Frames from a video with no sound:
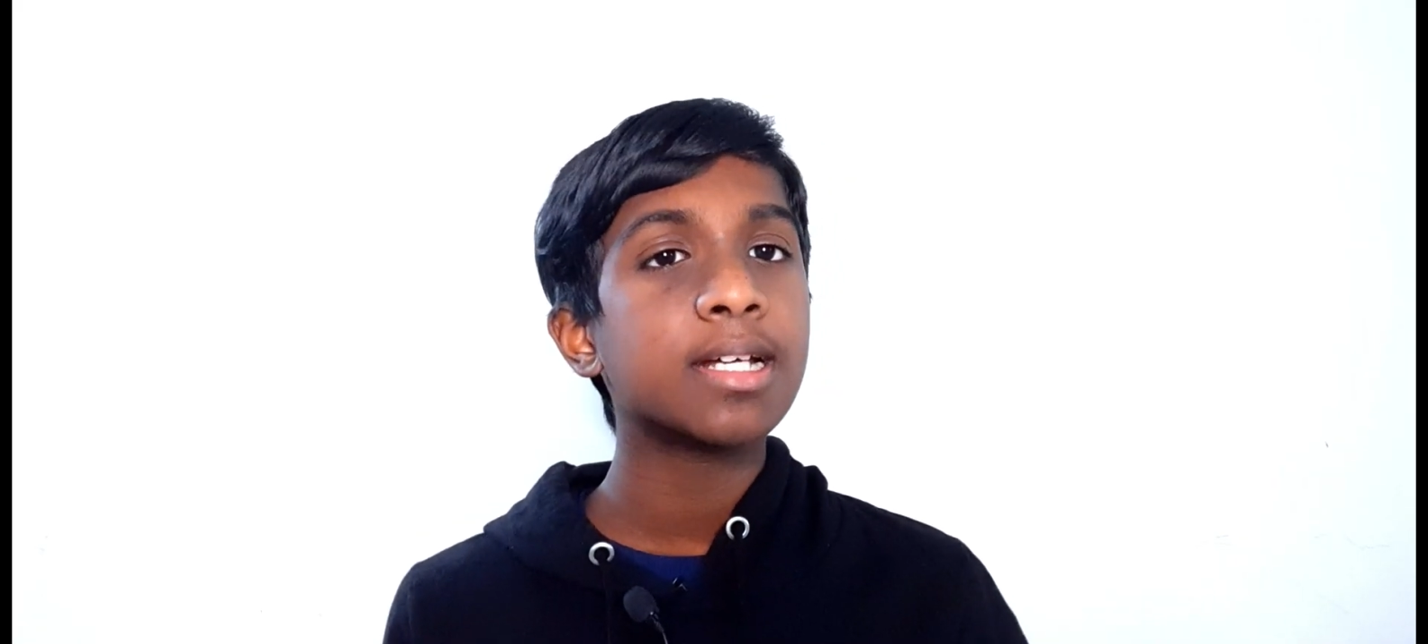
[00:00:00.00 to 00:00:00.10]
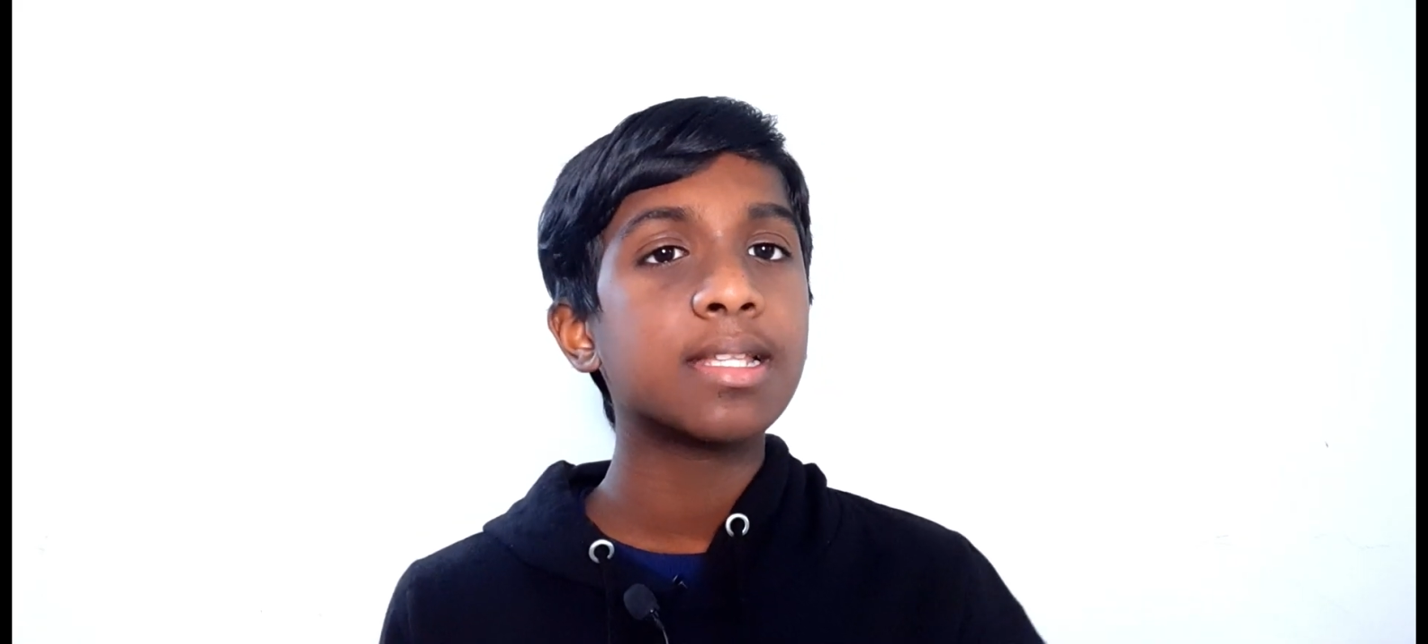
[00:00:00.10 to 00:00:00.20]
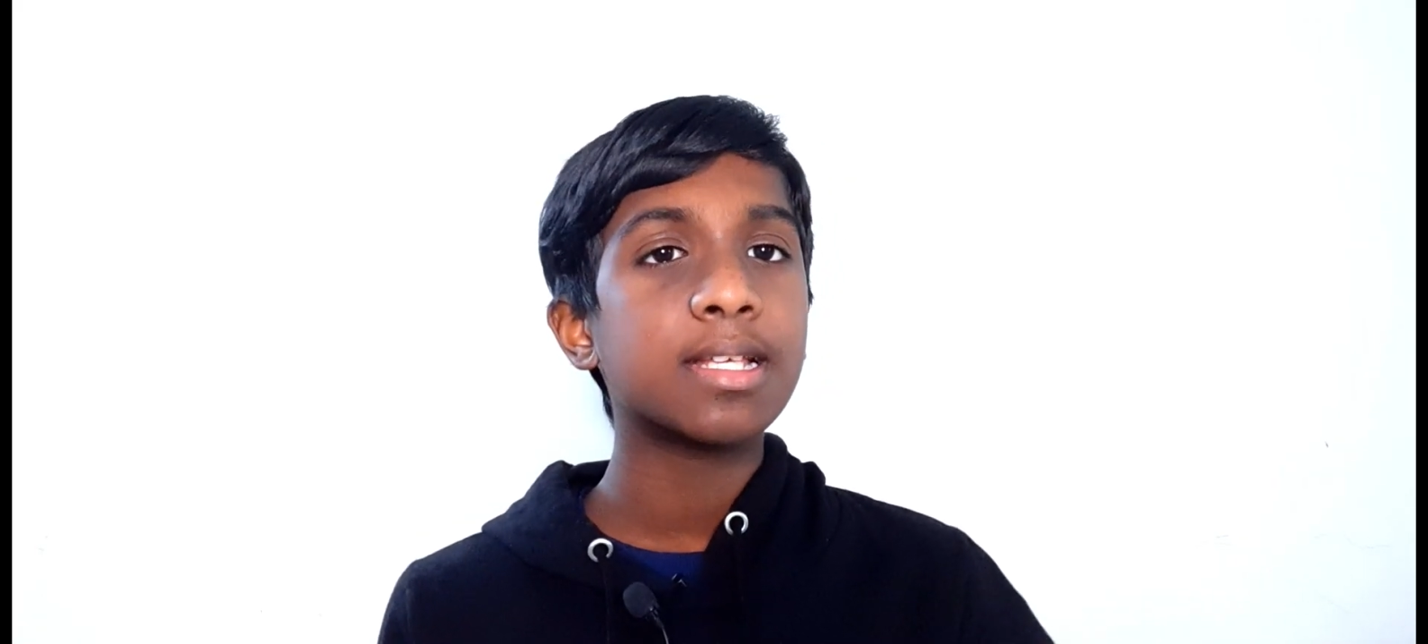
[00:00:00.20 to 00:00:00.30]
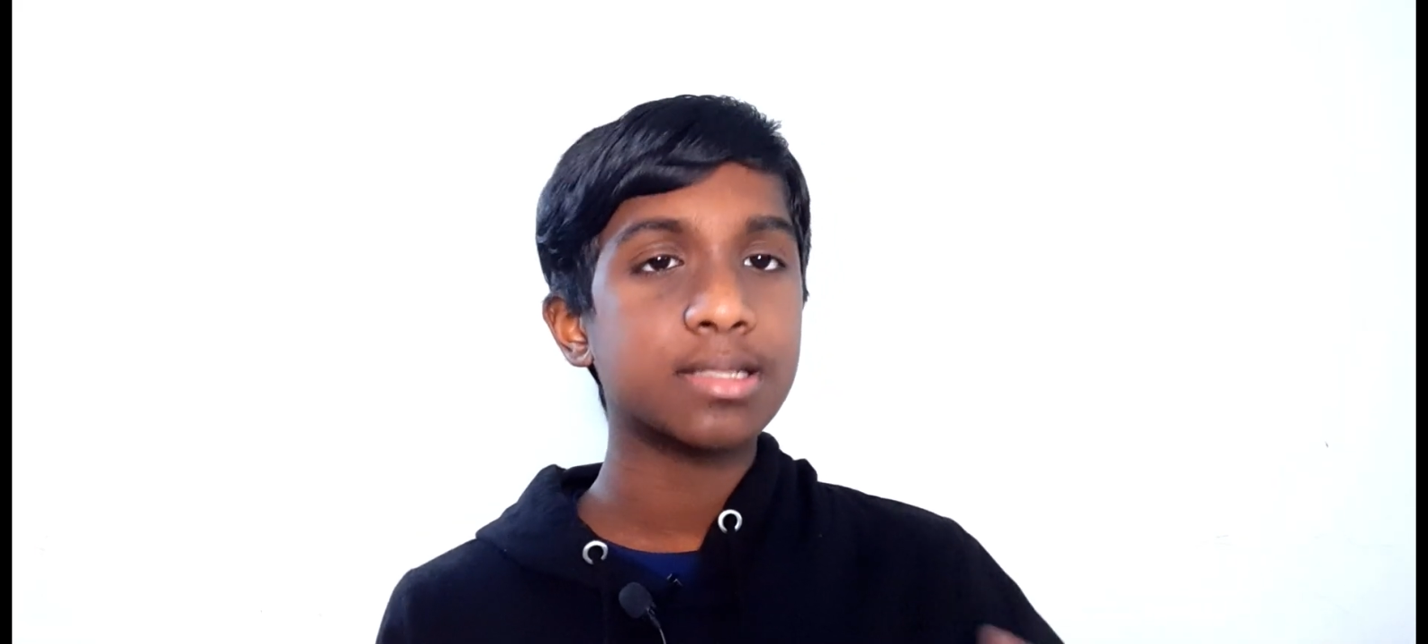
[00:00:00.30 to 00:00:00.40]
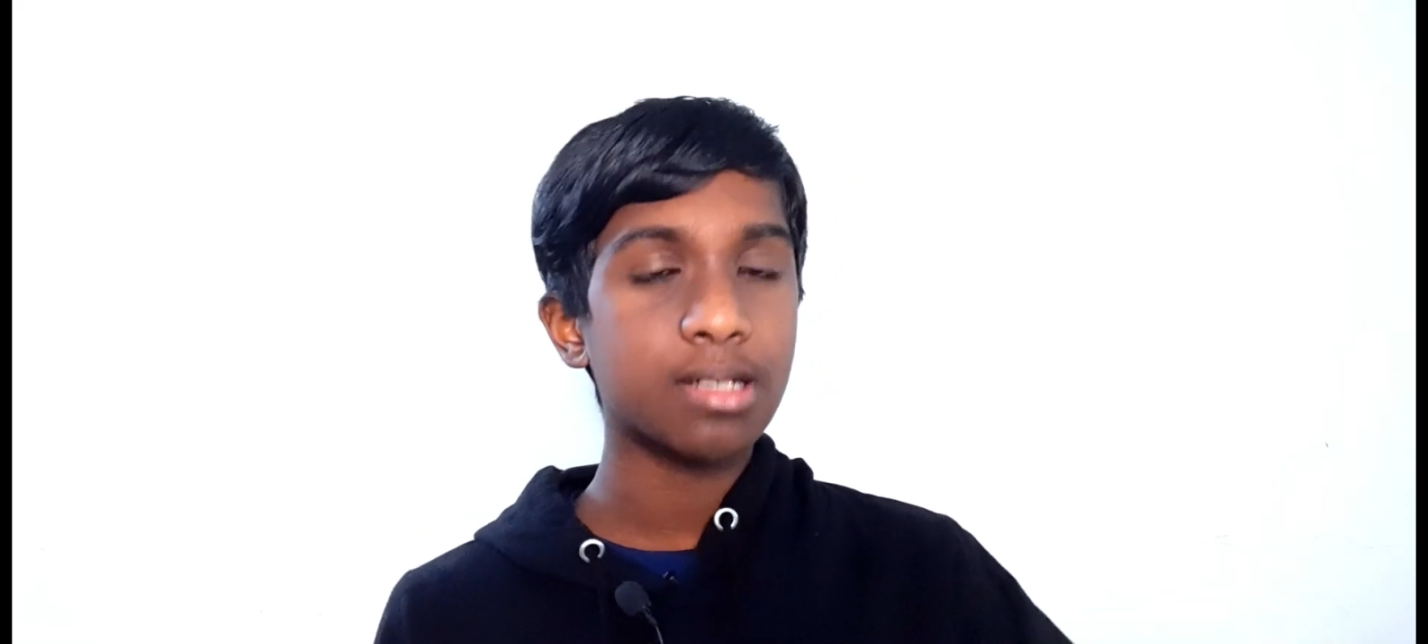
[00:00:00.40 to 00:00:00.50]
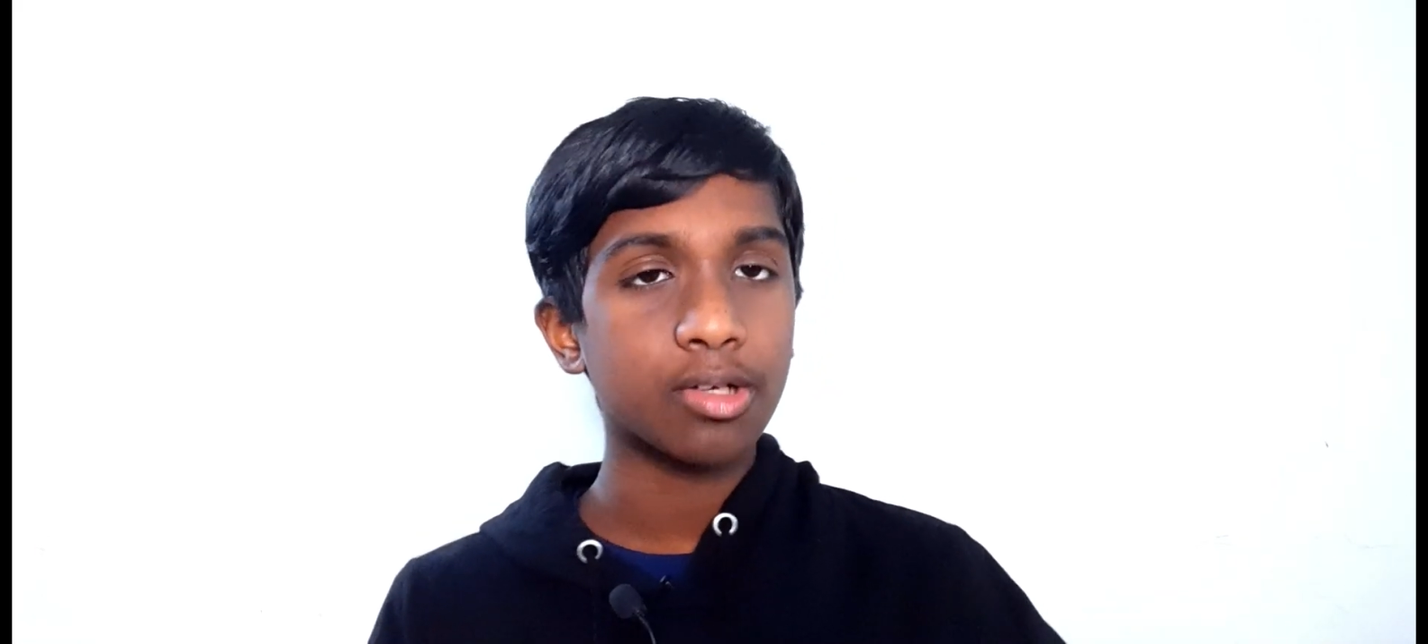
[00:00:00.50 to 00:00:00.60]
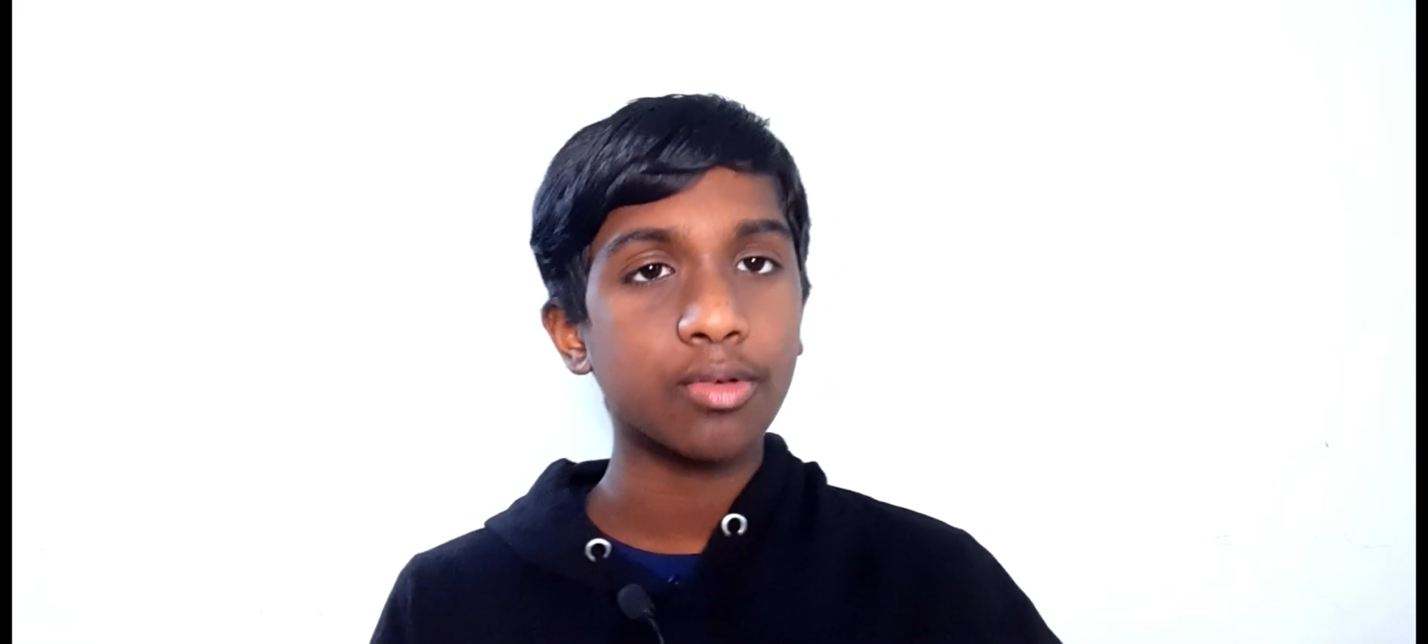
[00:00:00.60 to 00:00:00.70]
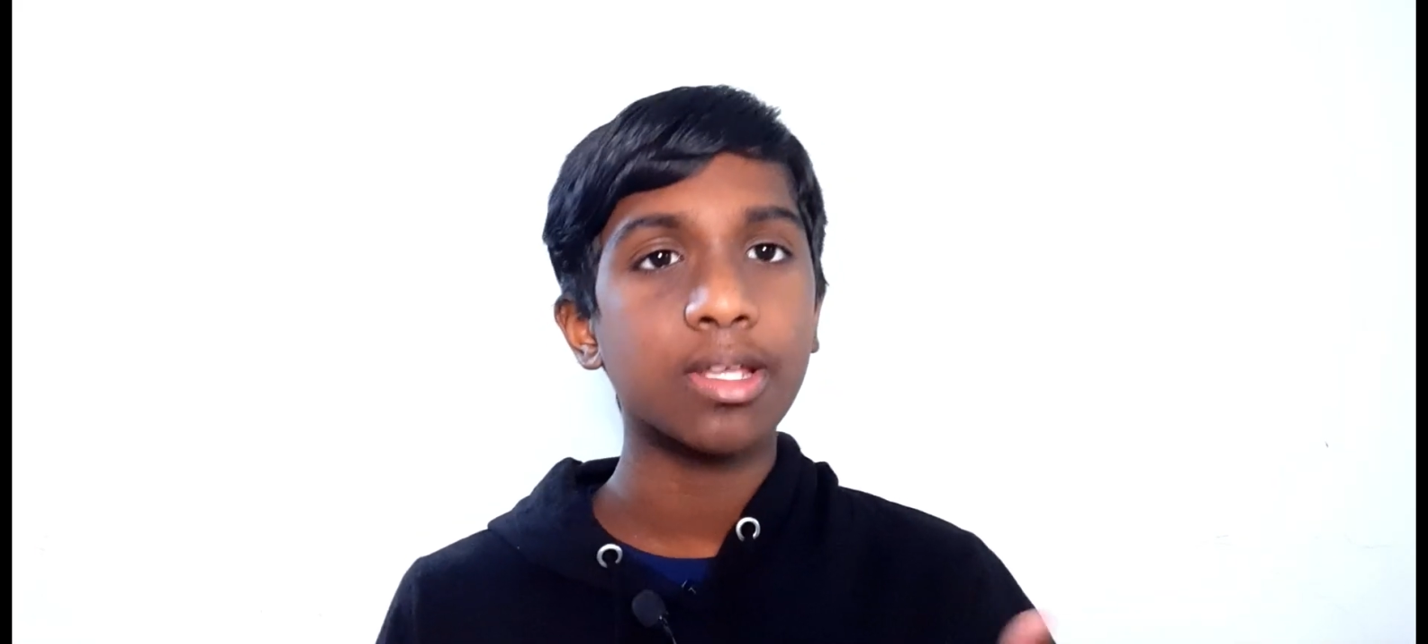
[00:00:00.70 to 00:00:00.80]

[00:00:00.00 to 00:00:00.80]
they start to